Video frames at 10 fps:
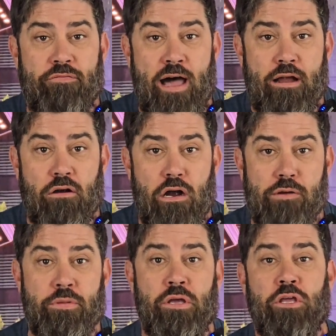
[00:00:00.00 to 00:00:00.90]

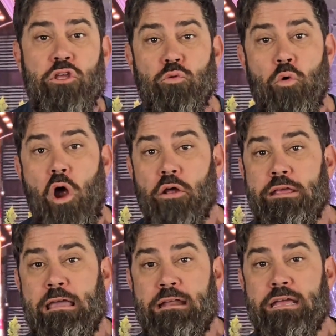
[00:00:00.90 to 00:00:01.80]
firearm, you are
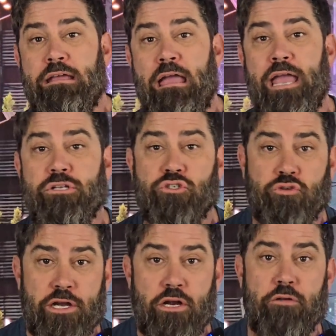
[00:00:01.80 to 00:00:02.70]
getting a
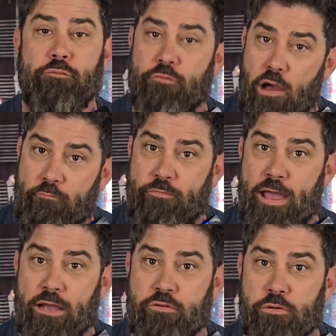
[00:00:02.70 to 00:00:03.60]
trigger from
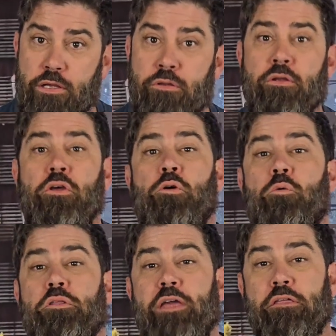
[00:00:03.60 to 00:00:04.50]
factory
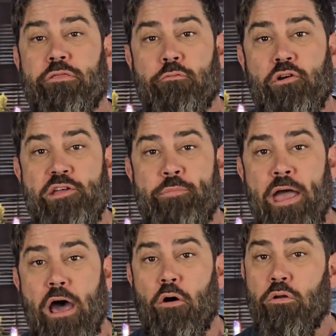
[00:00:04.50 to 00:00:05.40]
with a 3
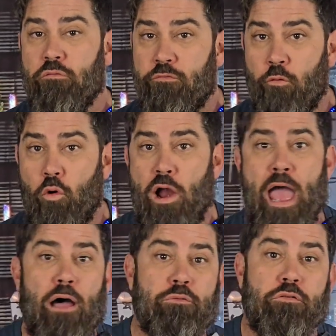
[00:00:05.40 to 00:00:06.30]
pound, 4
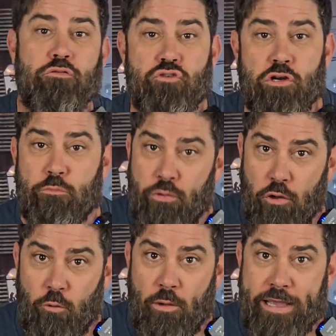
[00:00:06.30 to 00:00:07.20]
ounce trigger
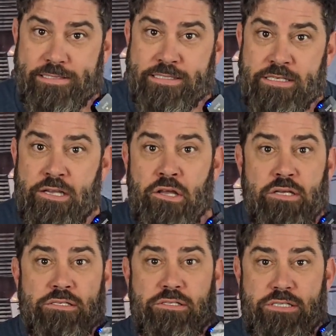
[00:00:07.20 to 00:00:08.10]
pull weight,
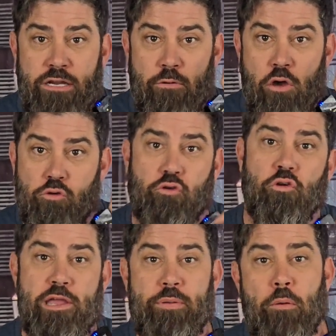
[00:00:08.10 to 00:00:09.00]
0
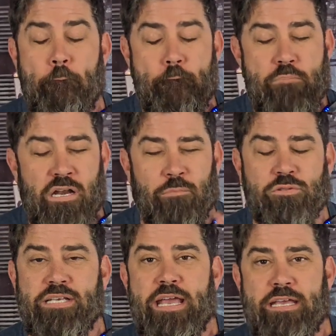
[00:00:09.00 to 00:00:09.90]
creep, minimal
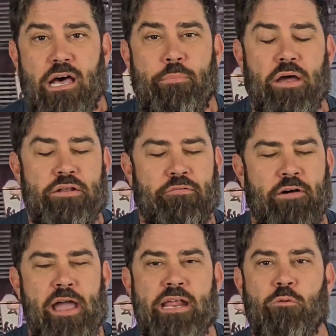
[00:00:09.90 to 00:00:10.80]
take-up, a
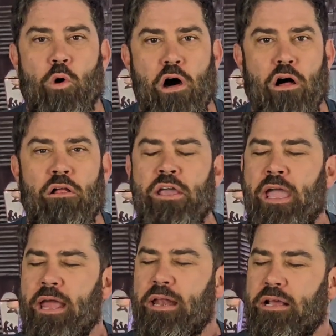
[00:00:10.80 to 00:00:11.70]
defining wall,
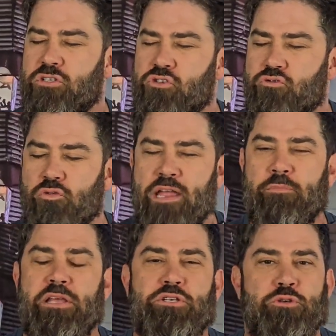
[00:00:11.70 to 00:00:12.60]
and an
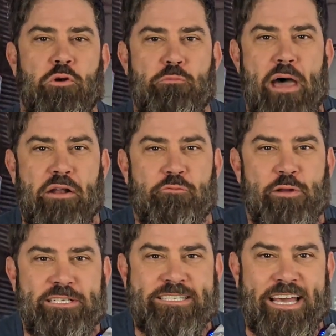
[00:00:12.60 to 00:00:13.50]
extremely short amount of
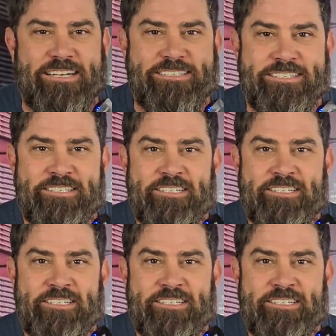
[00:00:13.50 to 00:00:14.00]
reset.